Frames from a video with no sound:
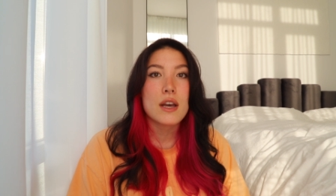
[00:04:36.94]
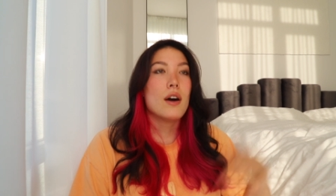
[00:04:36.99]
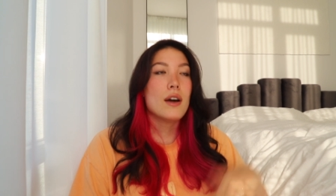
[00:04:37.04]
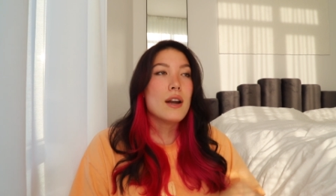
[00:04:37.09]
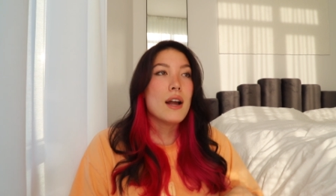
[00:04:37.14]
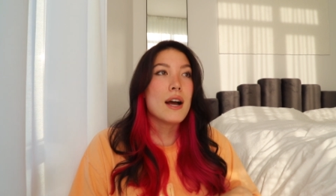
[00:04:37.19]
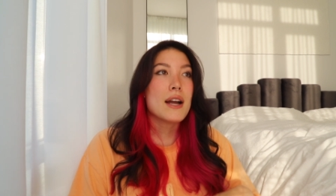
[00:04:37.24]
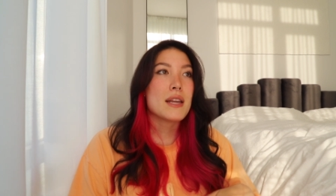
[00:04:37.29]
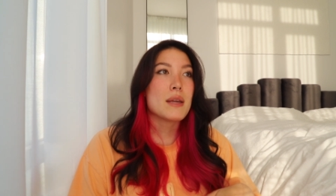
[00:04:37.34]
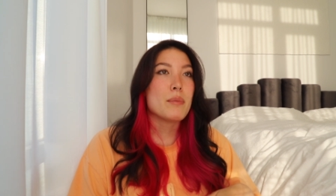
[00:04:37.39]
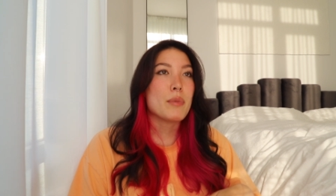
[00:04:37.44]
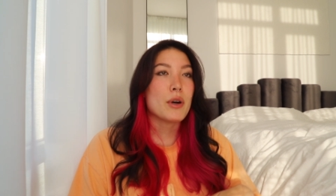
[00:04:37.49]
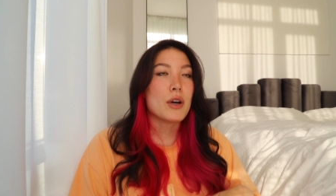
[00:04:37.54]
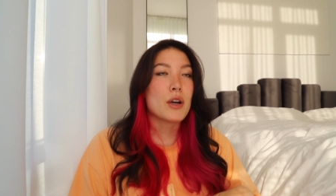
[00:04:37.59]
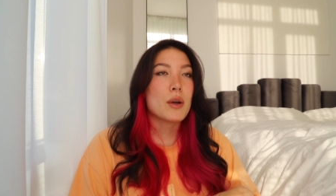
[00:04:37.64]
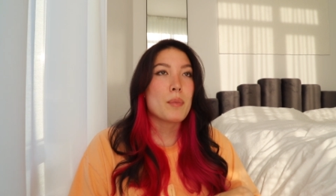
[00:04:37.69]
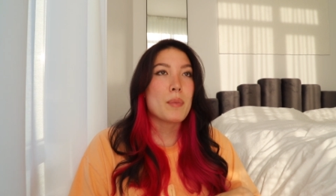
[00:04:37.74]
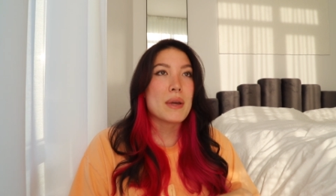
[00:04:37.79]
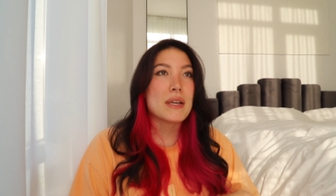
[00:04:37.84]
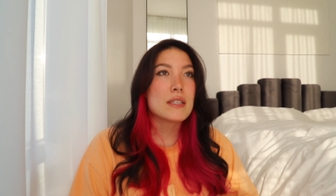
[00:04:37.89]
On
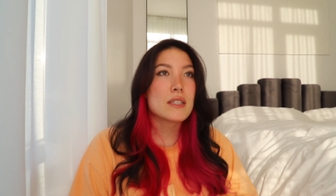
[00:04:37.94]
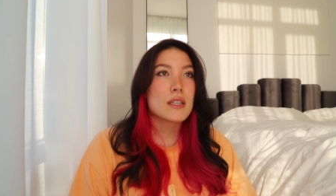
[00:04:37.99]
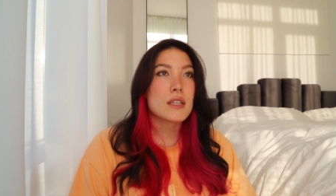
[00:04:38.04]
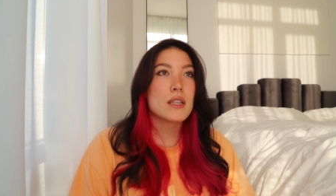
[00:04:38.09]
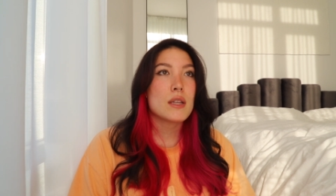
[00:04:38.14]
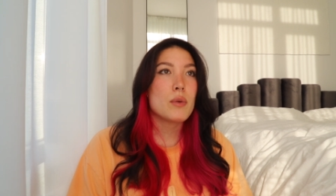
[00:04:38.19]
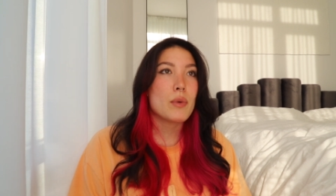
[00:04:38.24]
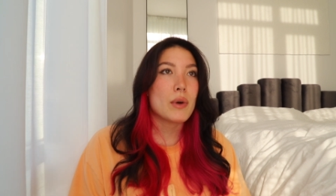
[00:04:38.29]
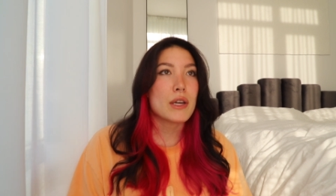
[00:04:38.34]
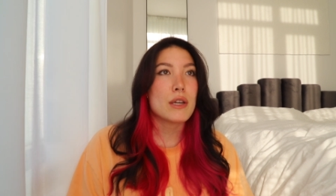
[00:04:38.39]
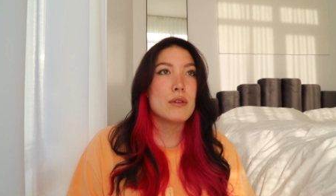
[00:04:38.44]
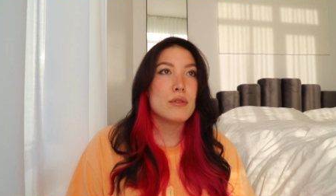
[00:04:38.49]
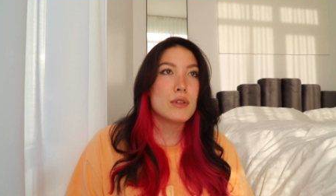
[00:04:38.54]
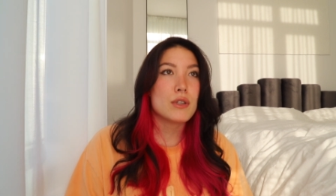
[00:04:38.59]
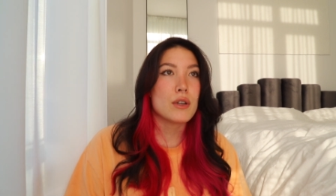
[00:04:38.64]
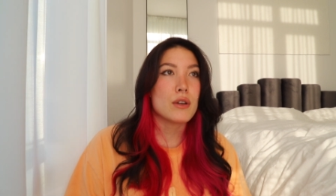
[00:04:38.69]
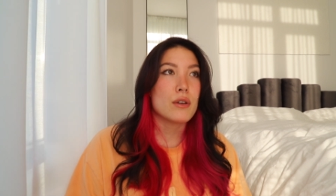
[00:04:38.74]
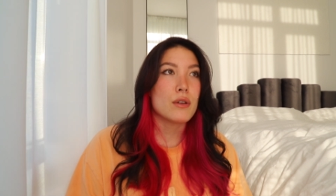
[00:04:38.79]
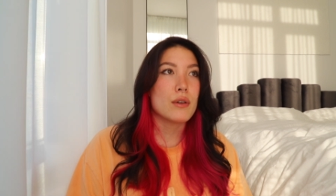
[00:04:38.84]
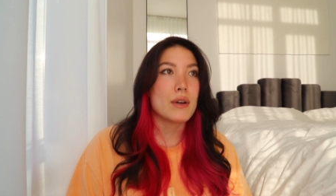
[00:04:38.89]
Honeybook, basically what you
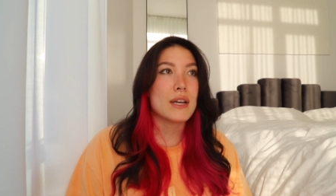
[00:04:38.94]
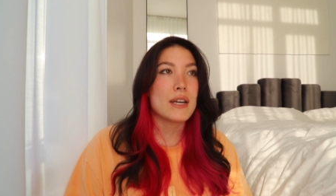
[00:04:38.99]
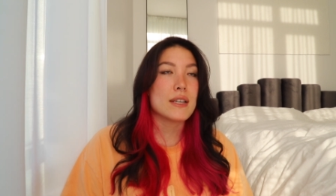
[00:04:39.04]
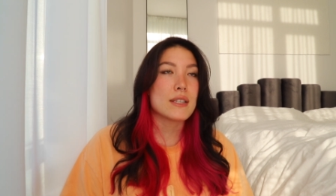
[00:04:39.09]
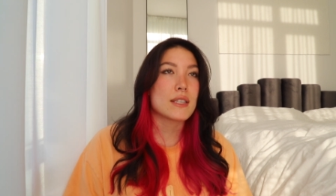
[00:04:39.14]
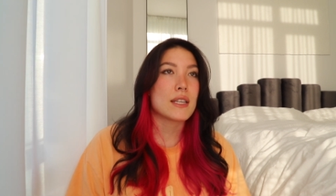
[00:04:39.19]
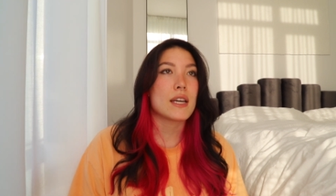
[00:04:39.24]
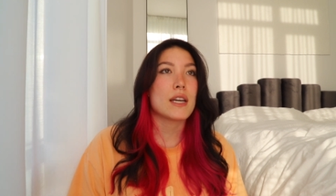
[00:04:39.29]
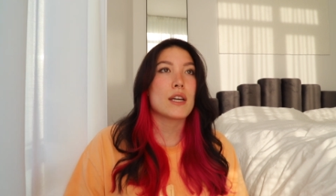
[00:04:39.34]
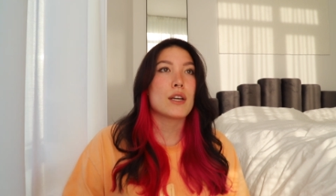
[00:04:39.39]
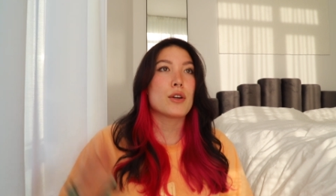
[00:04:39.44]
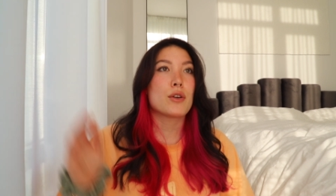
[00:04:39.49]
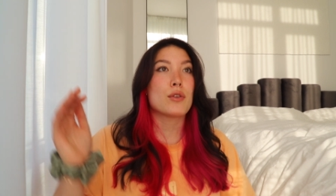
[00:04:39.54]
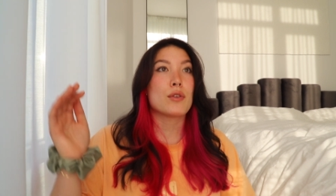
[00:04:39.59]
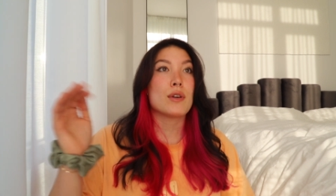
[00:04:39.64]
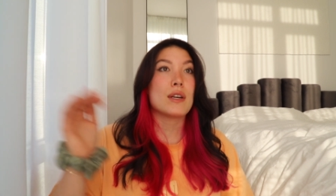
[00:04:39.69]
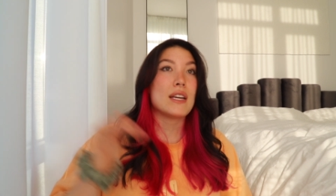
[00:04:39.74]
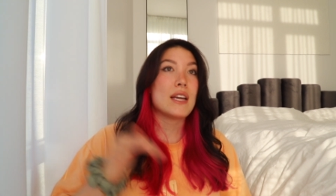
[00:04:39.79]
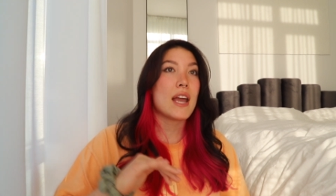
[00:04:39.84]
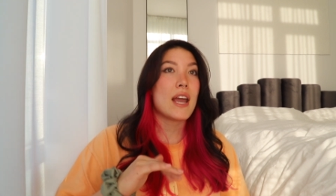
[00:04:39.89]
do is like
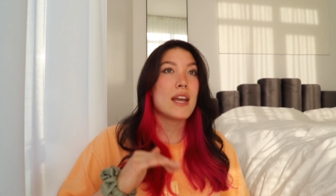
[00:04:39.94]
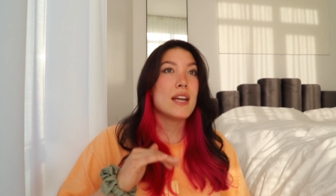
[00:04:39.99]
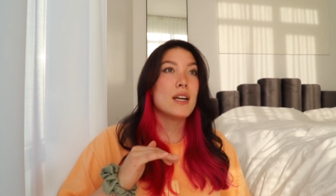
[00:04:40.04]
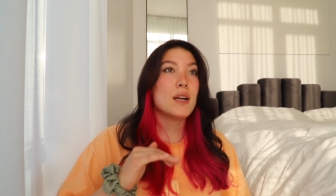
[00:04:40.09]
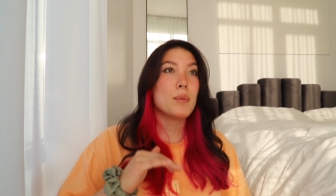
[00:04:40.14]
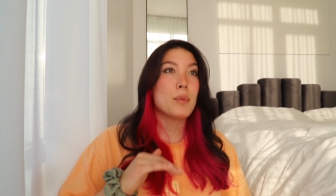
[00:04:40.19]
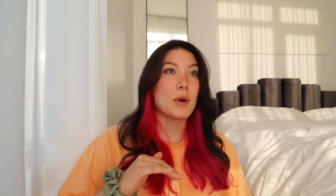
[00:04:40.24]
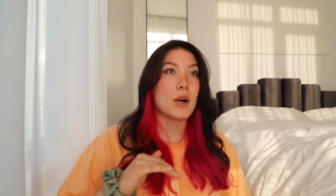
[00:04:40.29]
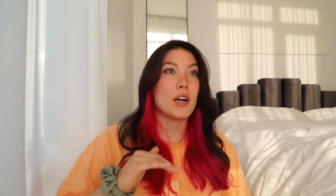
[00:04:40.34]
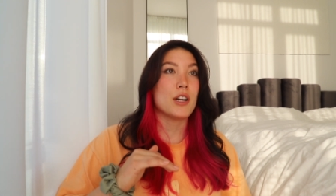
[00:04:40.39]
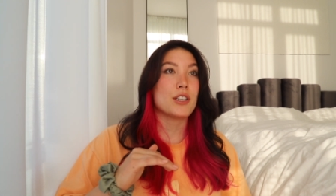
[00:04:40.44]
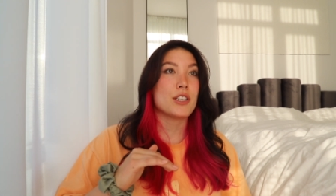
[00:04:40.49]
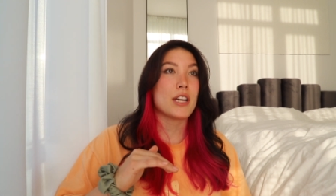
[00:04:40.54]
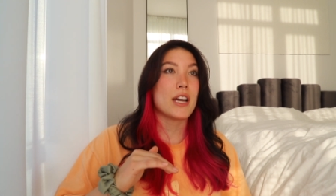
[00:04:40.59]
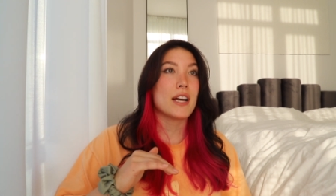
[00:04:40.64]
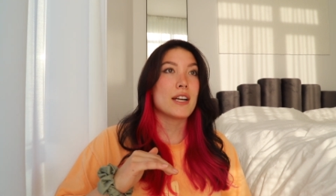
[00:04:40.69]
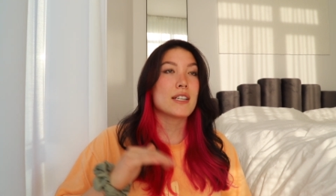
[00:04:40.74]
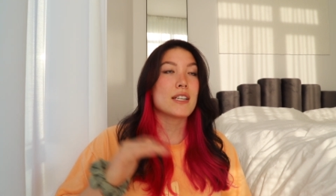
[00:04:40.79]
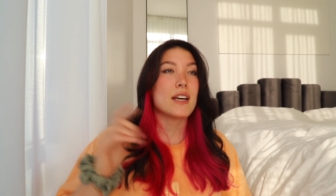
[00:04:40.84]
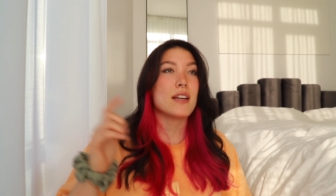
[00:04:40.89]
create a project,